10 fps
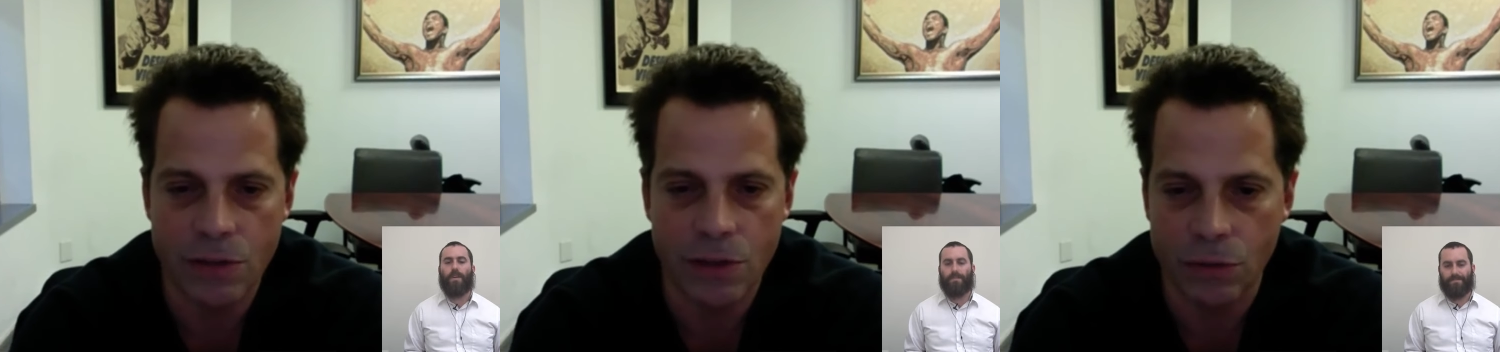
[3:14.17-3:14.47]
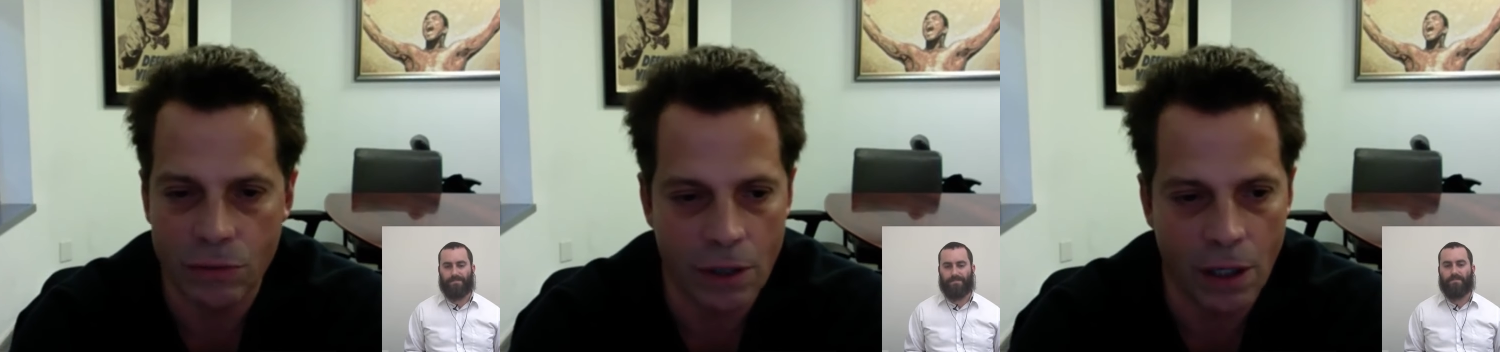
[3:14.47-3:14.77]

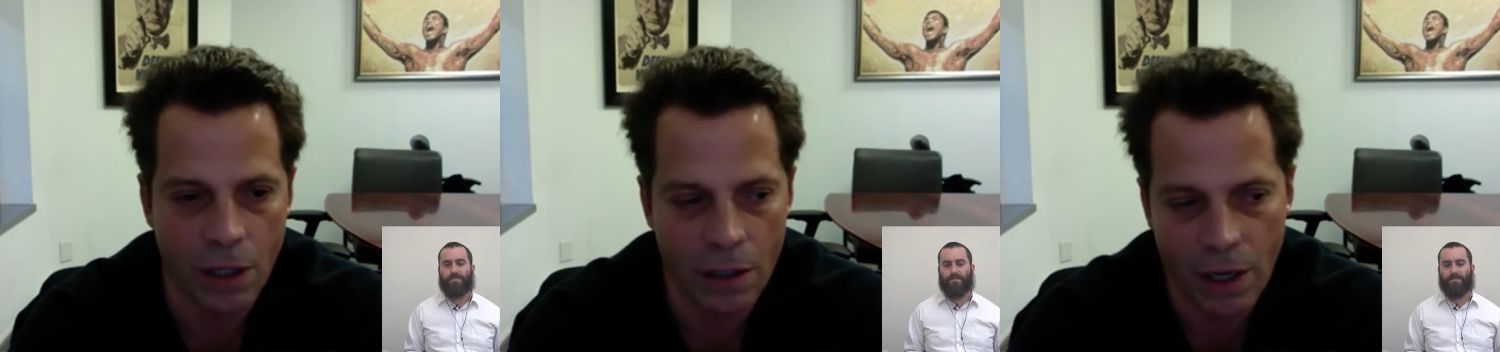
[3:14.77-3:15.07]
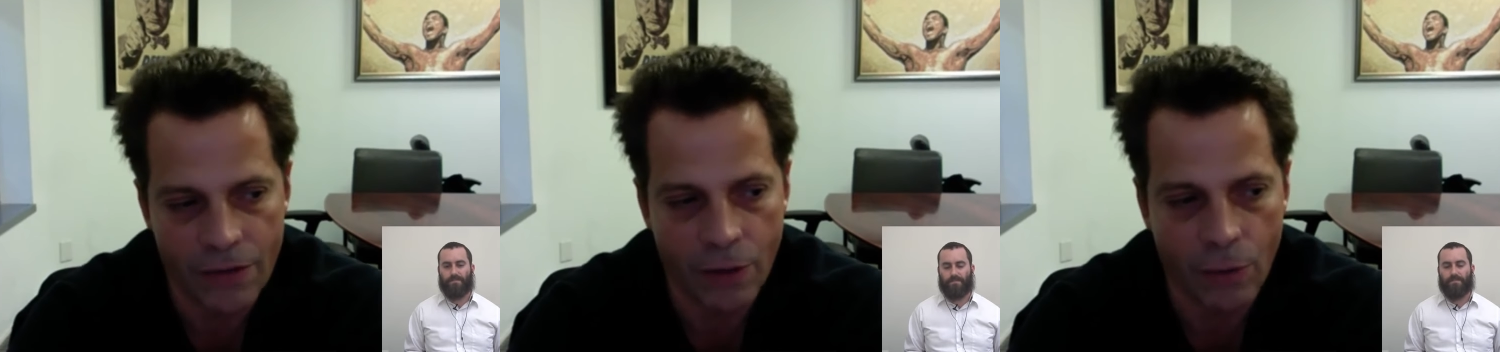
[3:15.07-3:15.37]
Speaker 1: Right uh, I
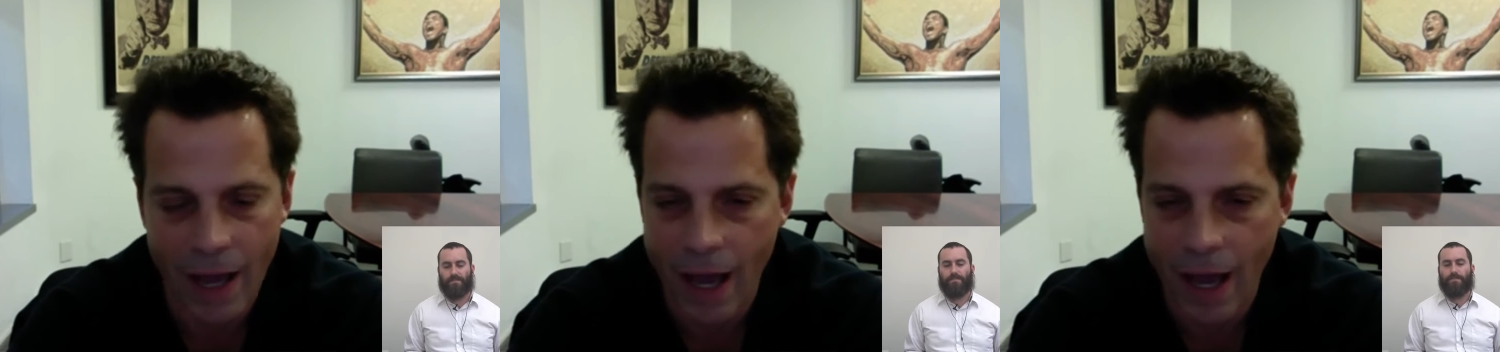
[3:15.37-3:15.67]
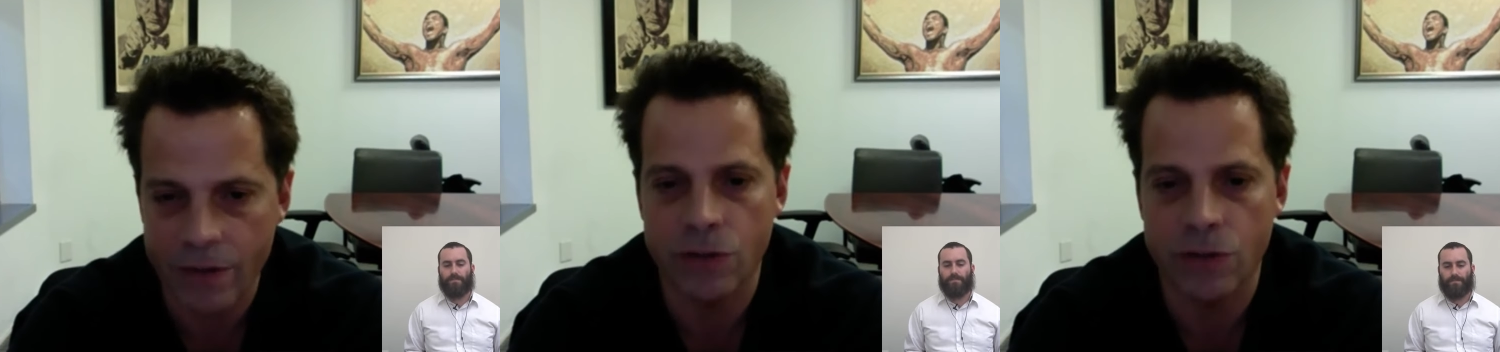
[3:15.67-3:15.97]
think we have a
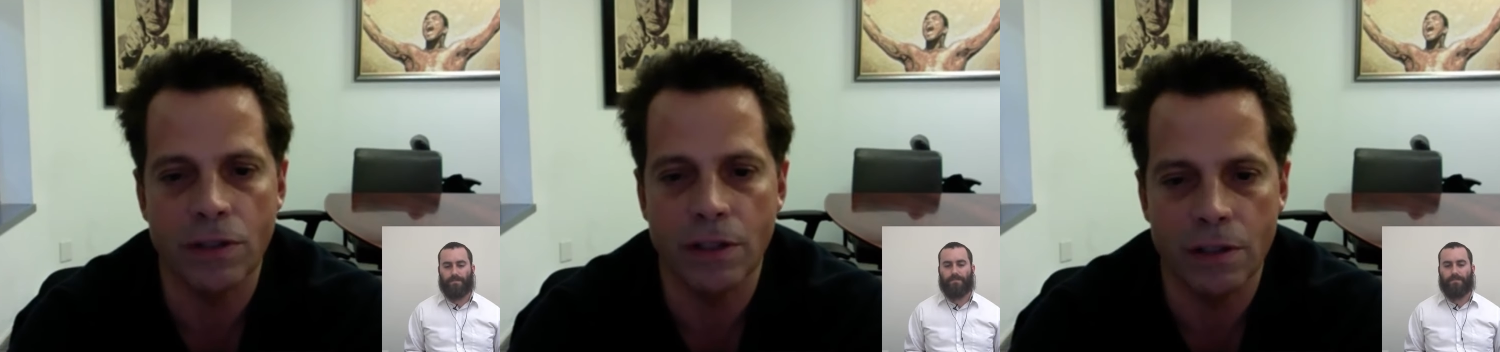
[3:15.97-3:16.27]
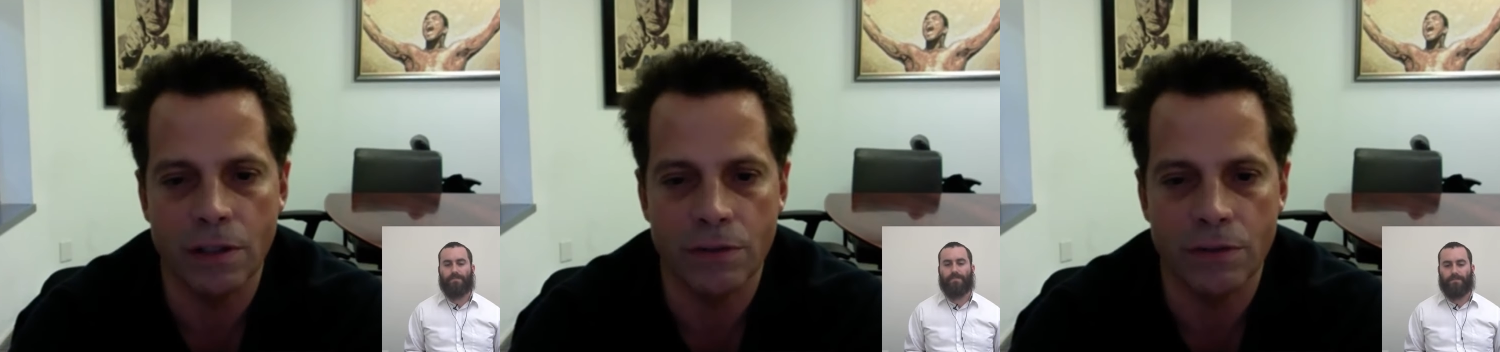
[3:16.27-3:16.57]
duty
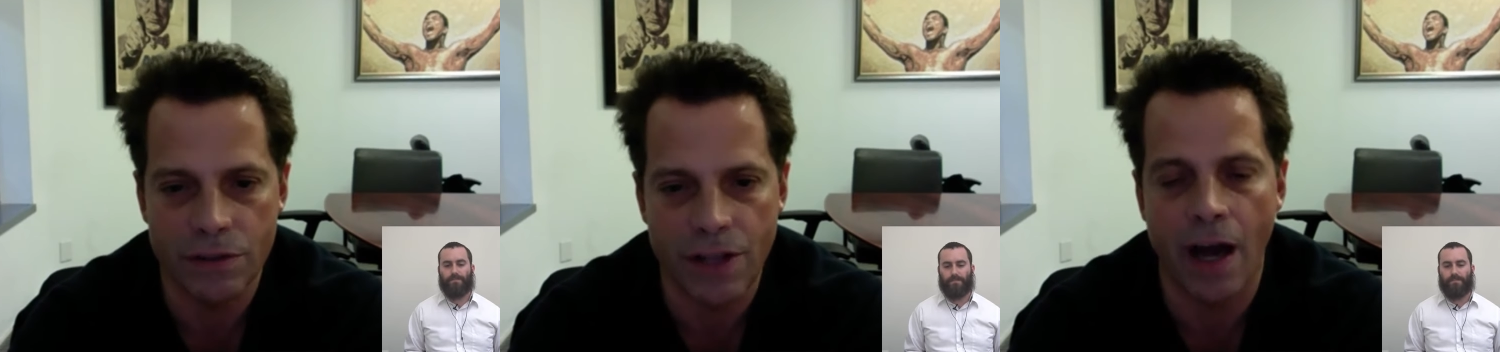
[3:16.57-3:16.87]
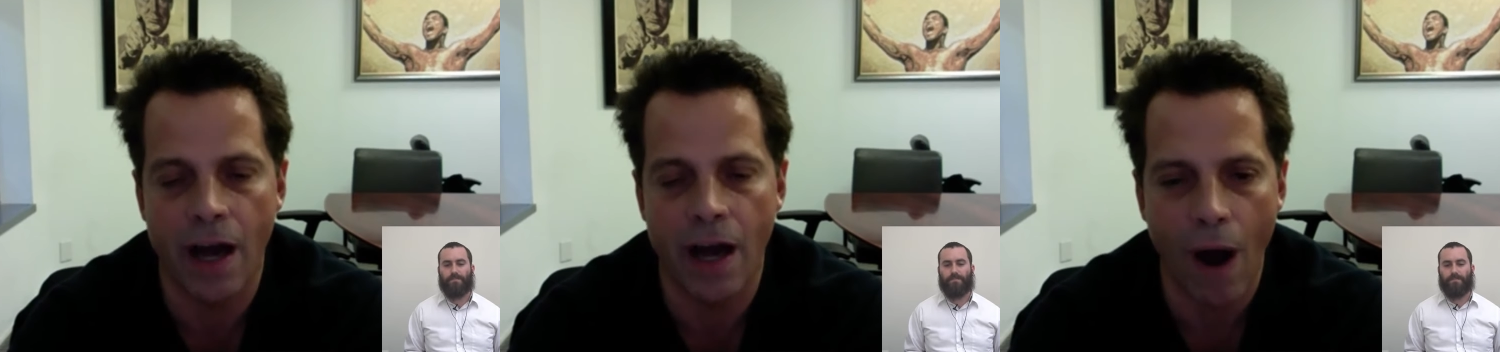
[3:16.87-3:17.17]
to stay
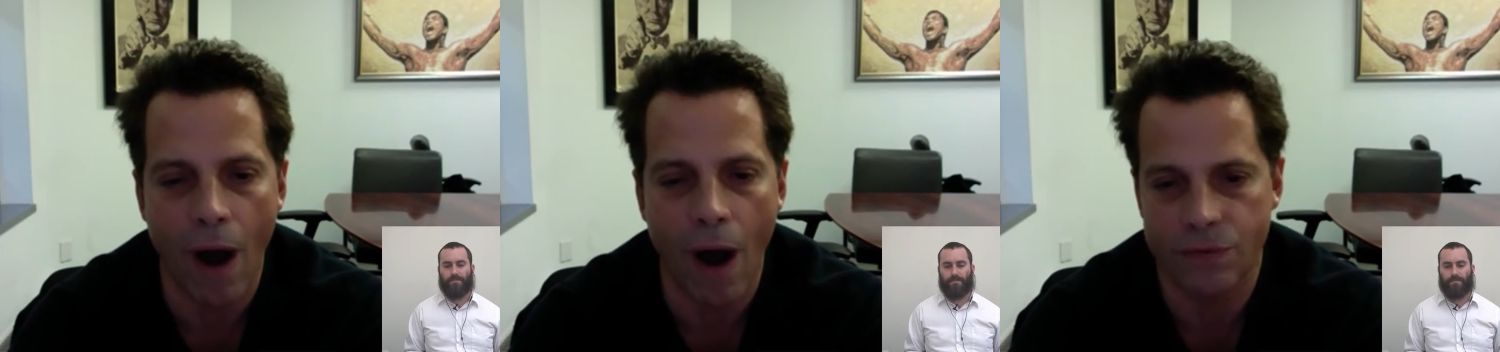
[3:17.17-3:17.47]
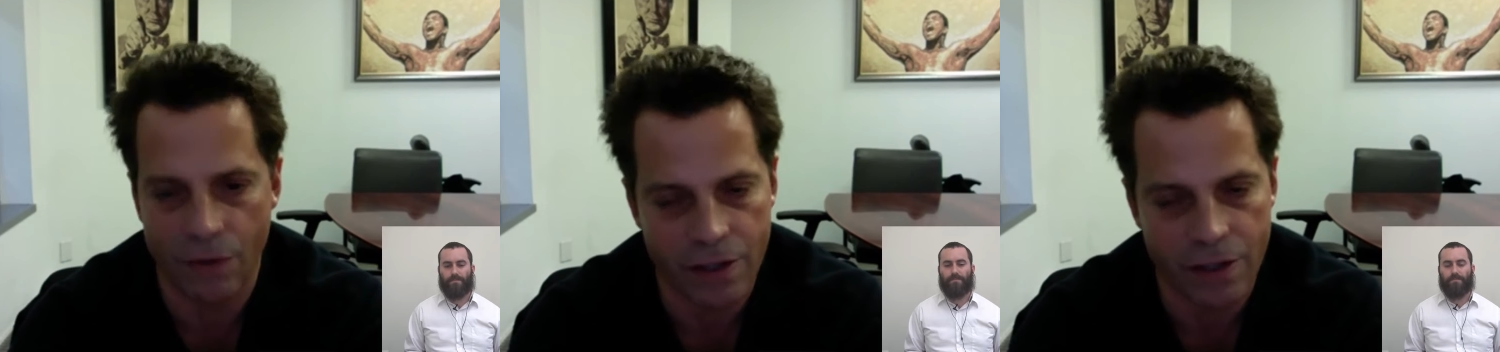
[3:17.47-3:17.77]
on watch for
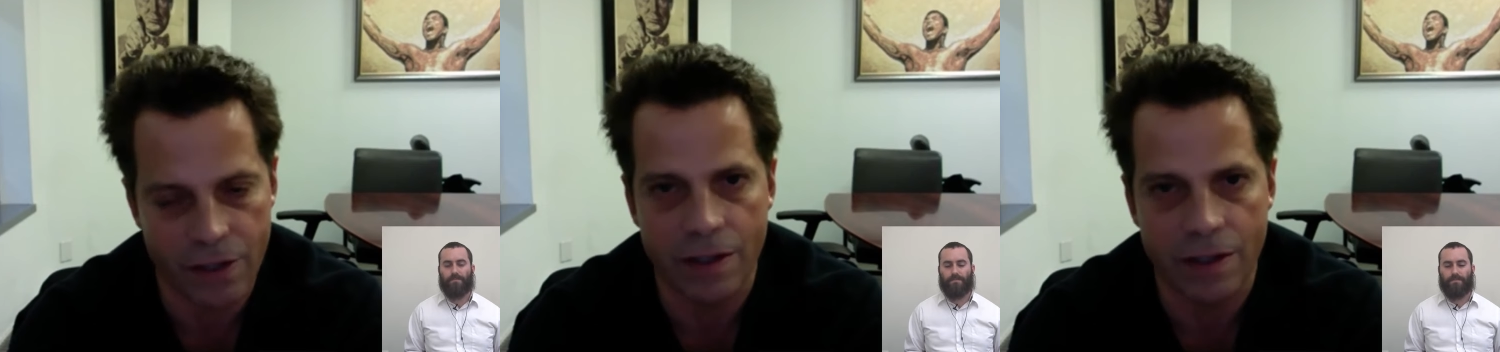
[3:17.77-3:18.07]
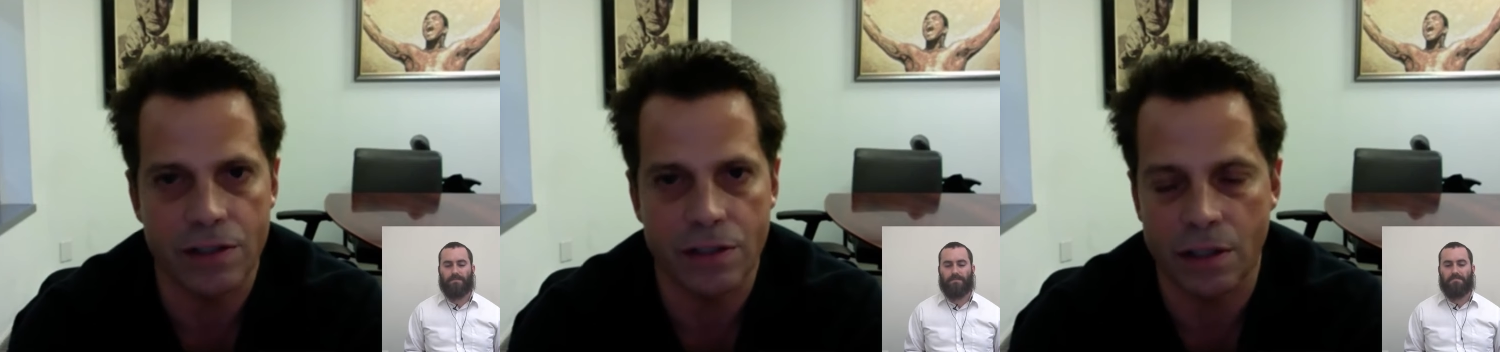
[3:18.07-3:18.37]
things like
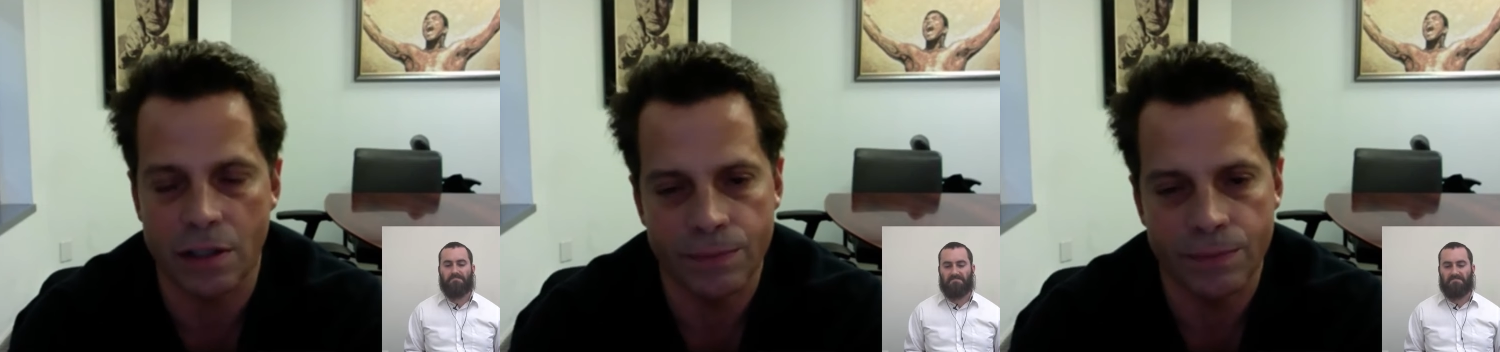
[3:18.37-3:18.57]
this. You know?